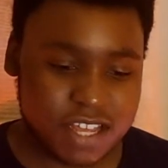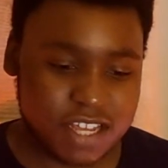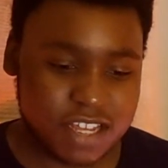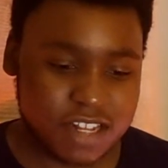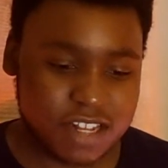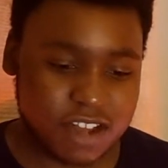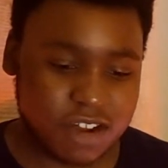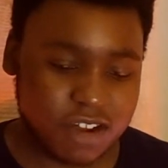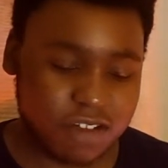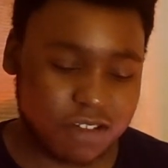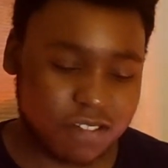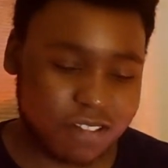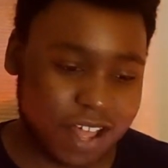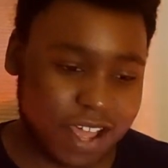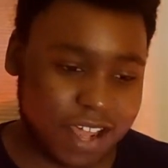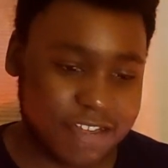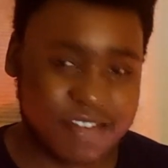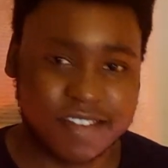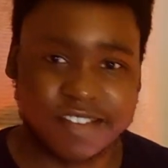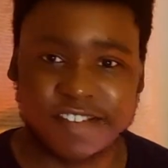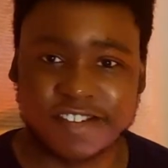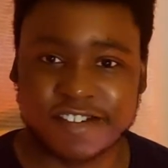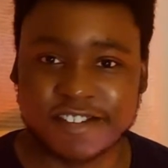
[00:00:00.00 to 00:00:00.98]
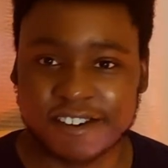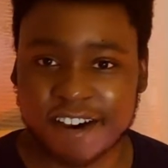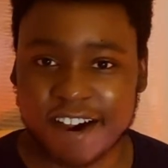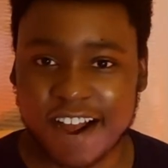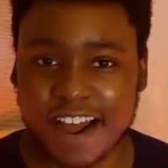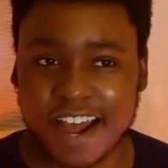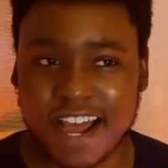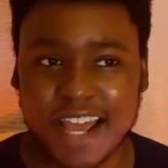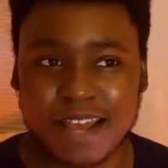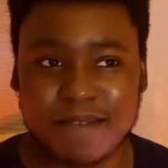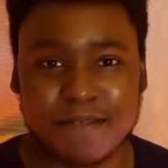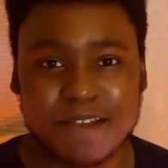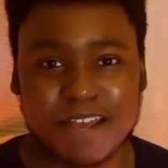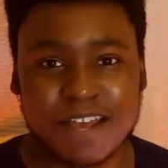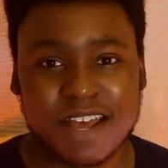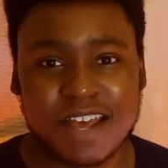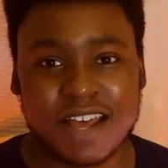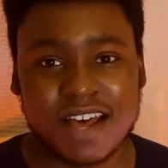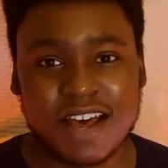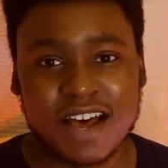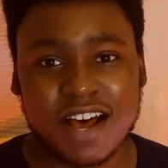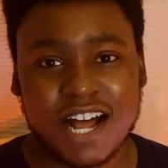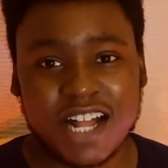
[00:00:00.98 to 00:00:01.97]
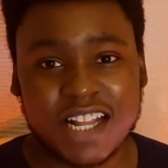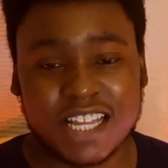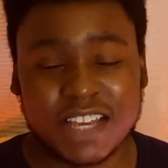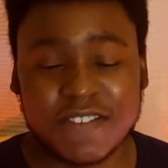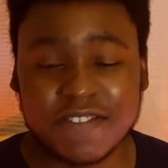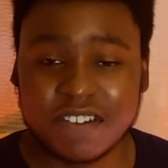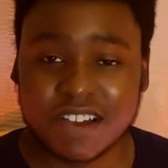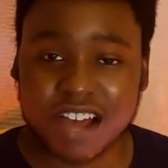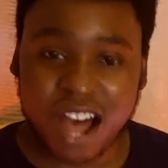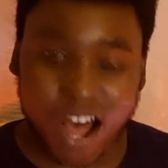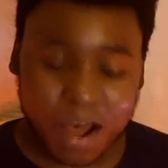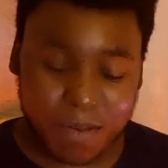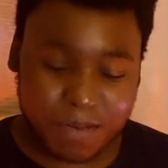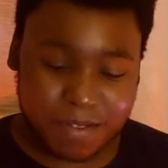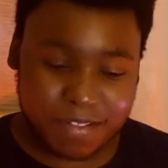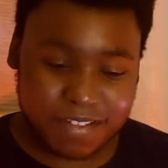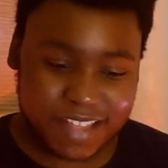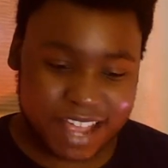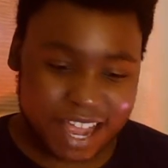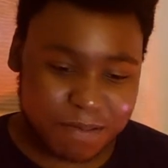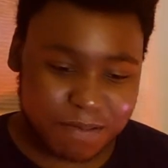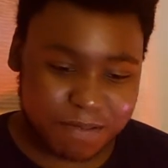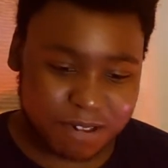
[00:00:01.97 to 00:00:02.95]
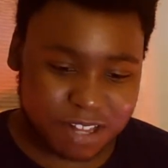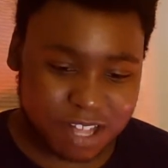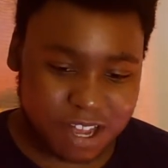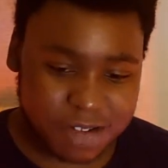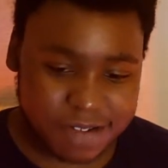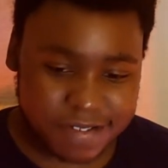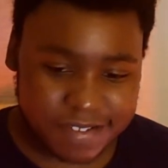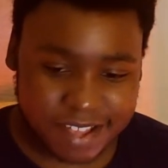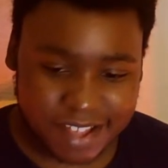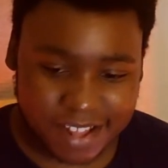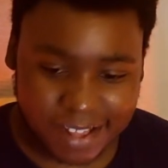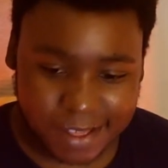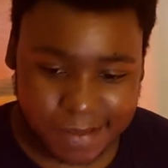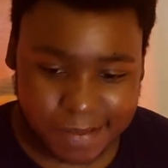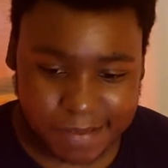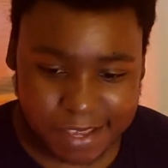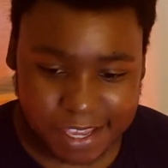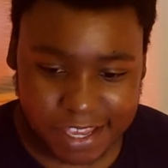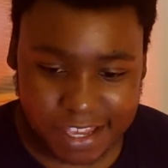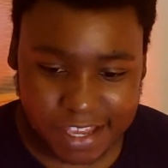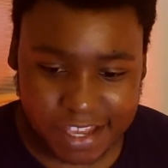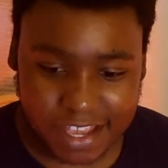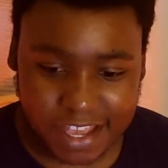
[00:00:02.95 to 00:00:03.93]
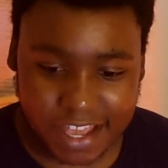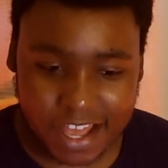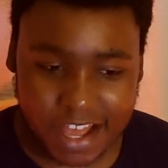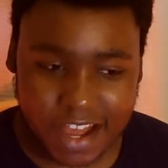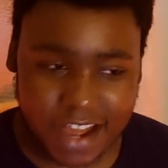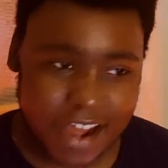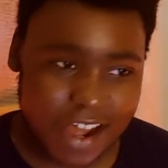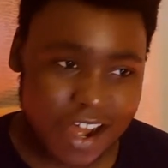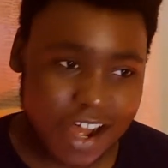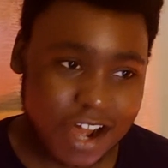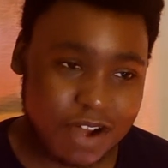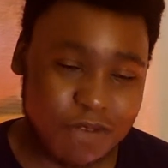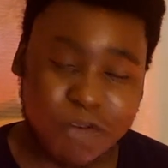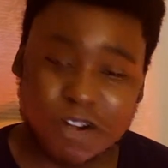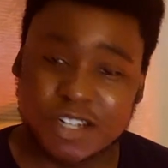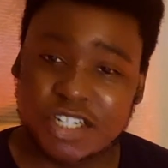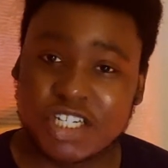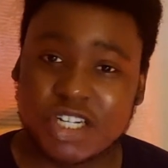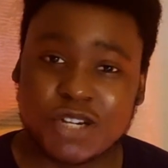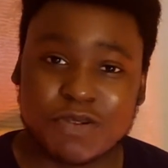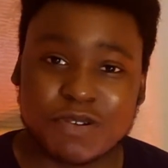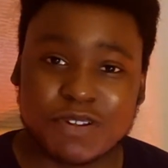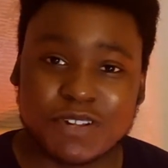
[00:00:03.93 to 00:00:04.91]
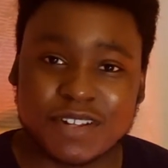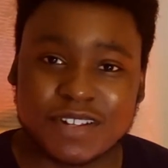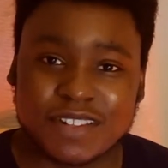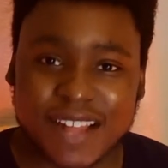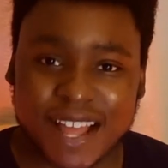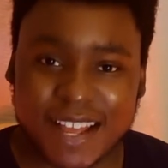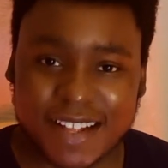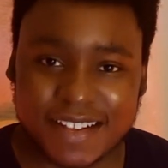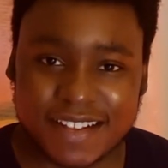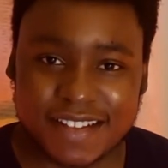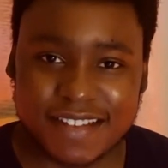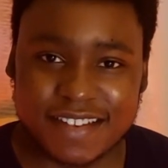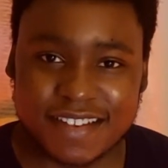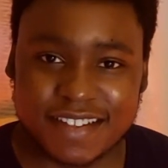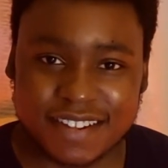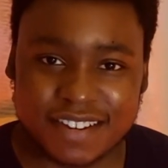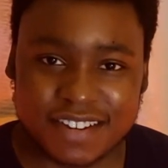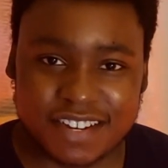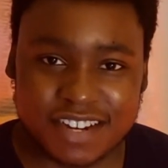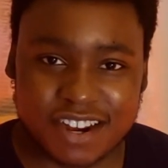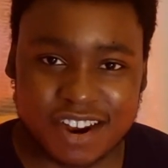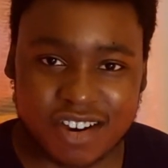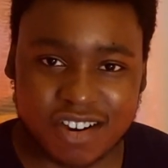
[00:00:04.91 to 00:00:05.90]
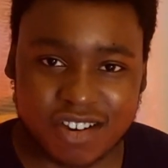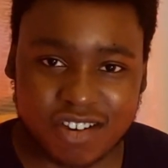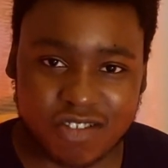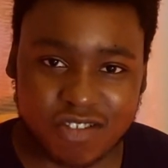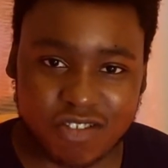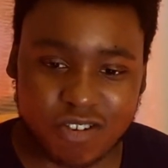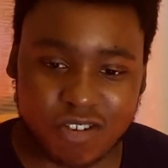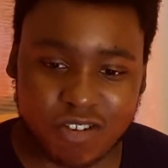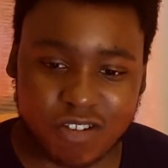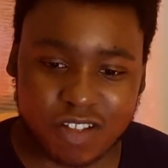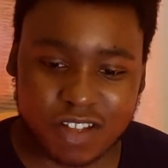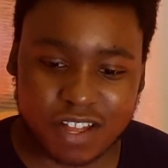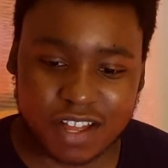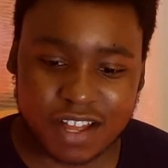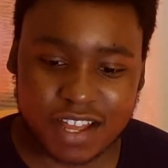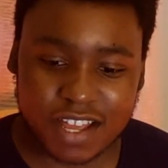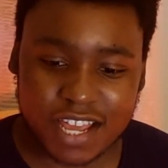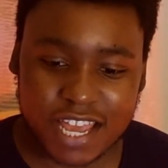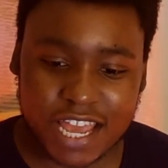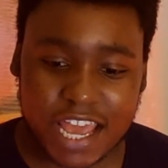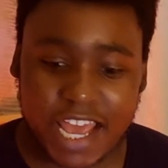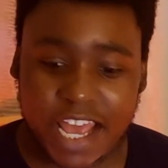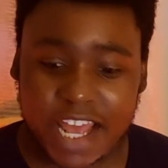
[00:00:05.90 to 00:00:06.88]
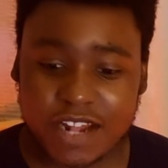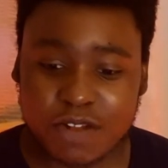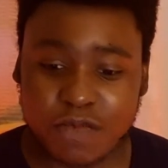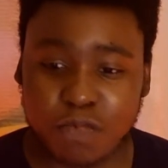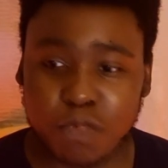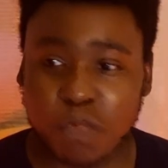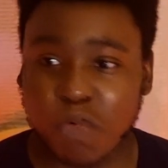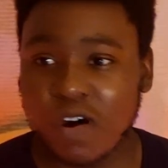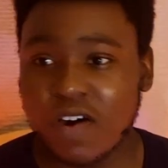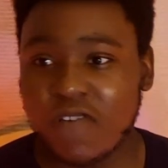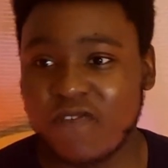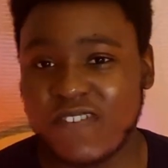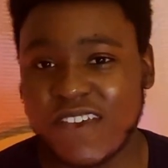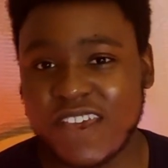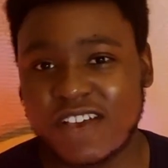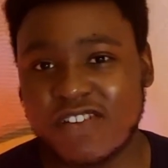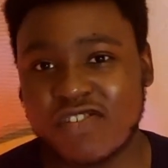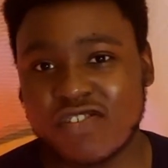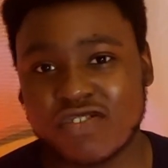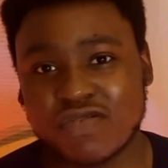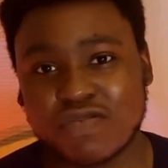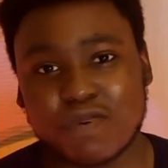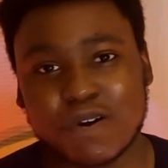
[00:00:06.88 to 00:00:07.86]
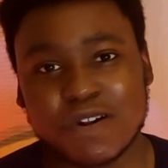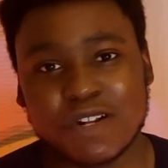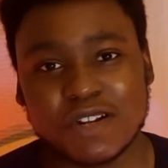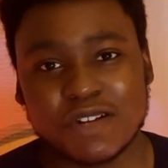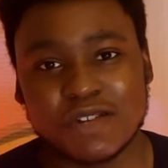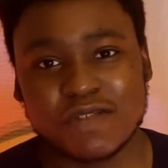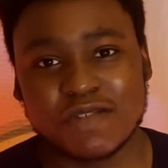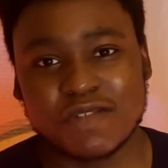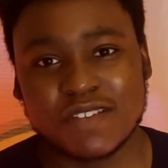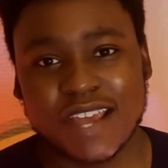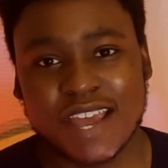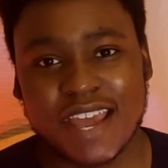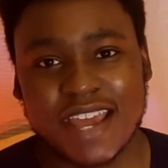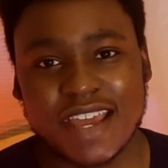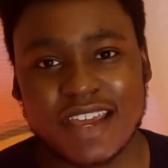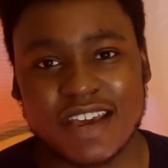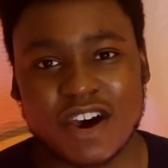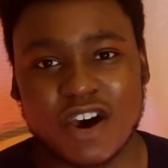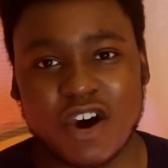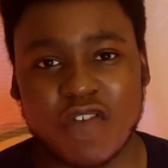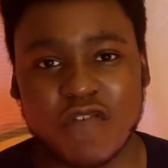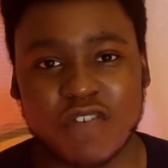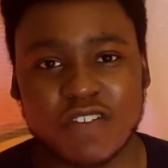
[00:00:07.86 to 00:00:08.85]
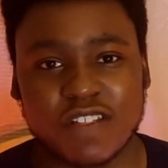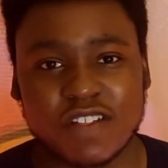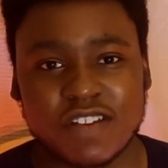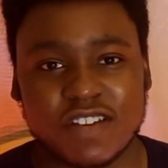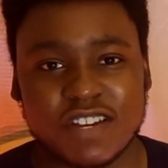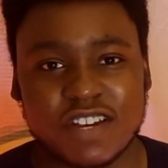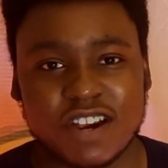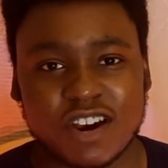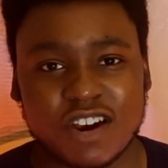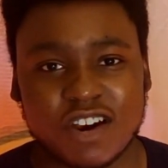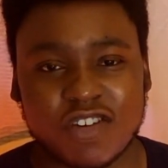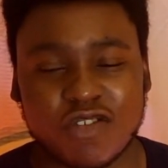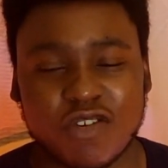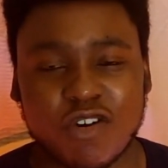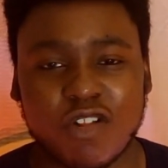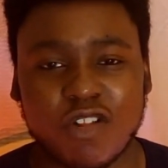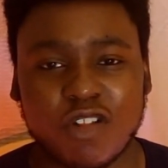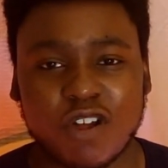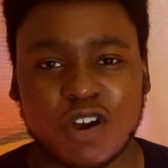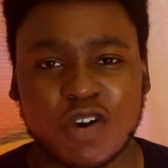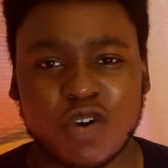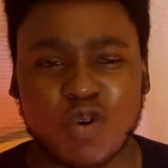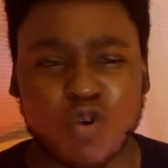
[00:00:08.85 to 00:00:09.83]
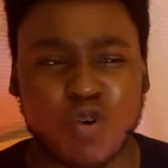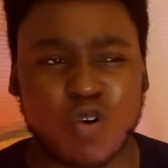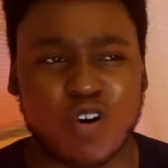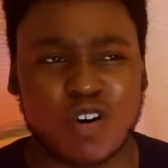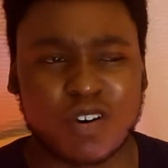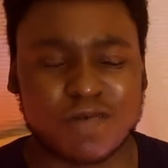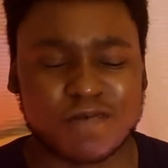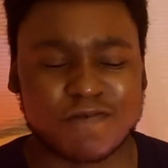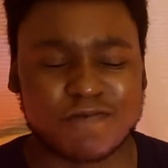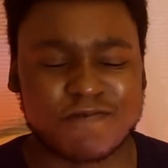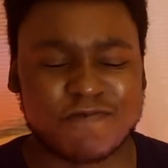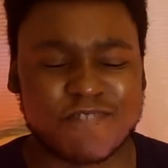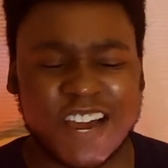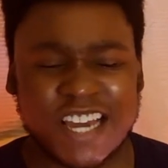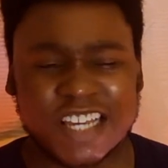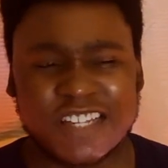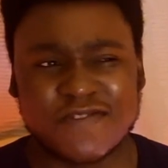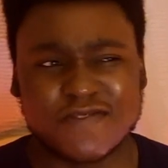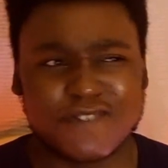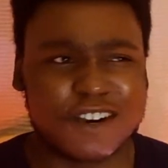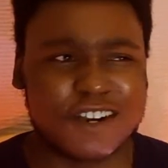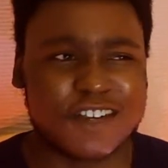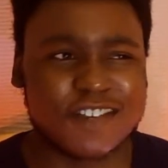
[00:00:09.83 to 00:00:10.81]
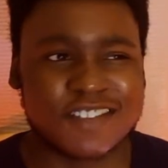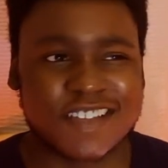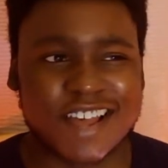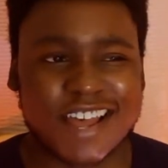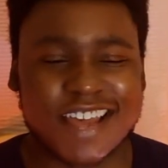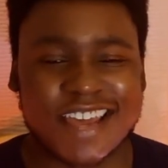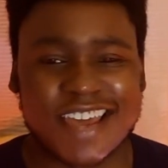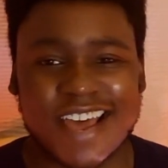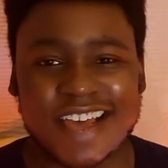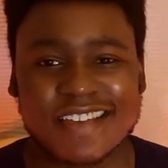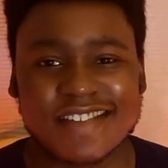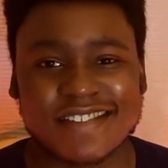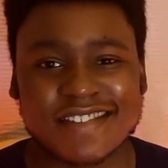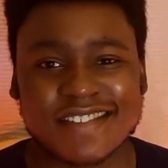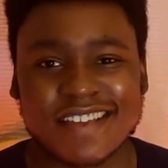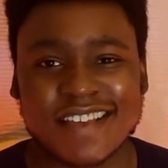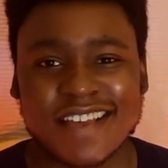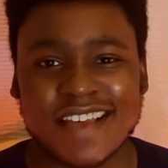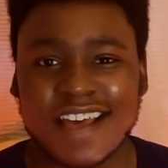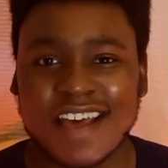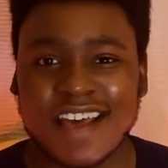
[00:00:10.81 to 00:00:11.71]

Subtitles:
like, subscribe, leave a comment down below telling me what you would like to see in the GR Corolla, and what vehicles would you take over the GR Corolla, or vice versa, I guess.